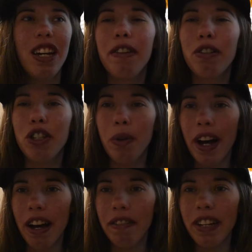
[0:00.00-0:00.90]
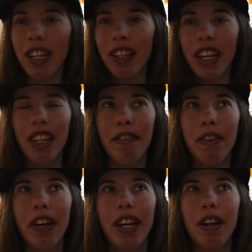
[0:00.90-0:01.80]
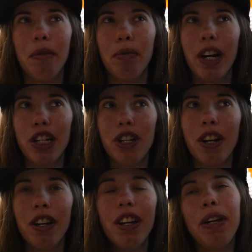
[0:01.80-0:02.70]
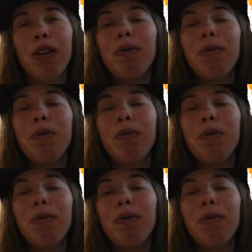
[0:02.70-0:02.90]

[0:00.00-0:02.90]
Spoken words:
feel too heavy and like they feel like a pressure on me,